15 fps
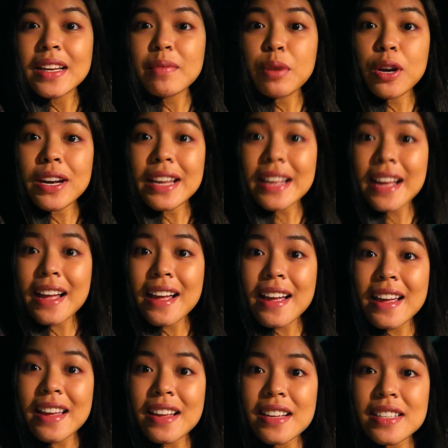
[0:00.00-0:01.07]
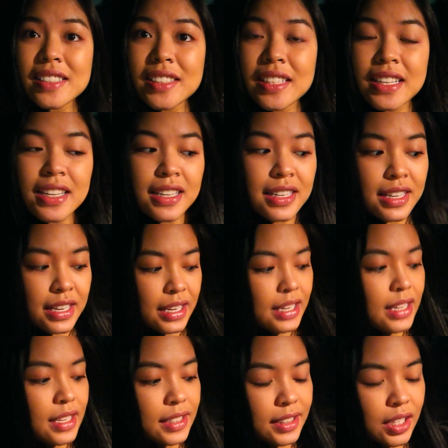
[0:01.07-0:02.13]
Good morning guys. It
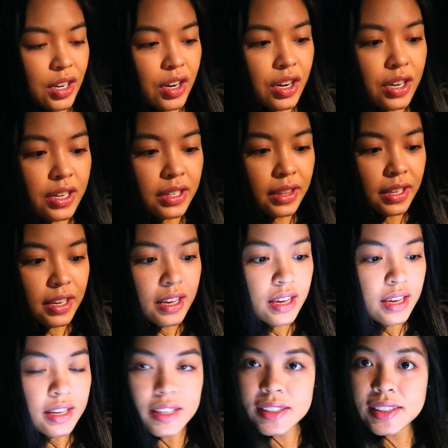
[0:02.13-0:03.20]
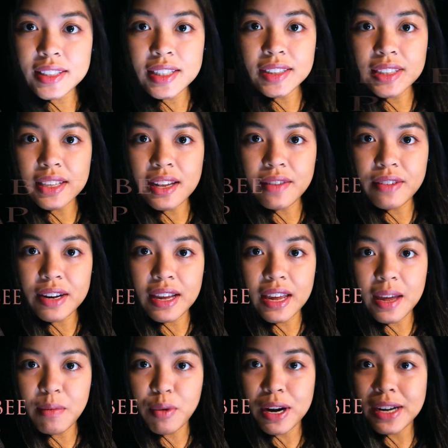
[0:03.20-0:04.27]
is currently 6:11
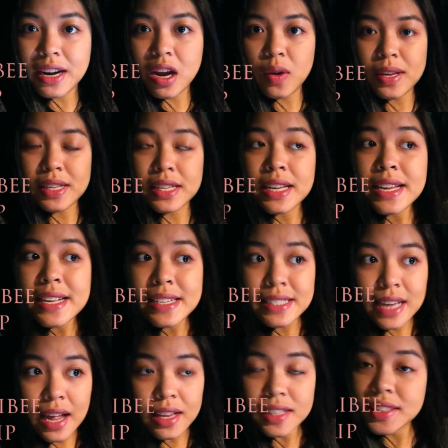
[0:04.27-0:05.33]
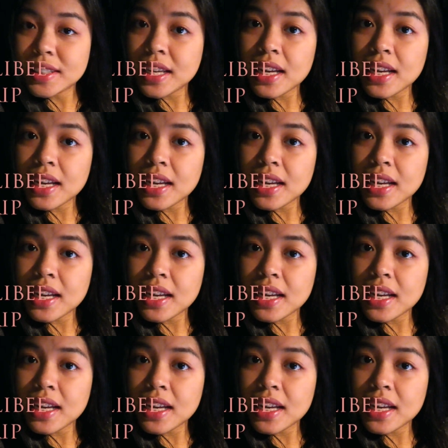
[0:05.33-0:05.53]
a.m. right now in Dallas,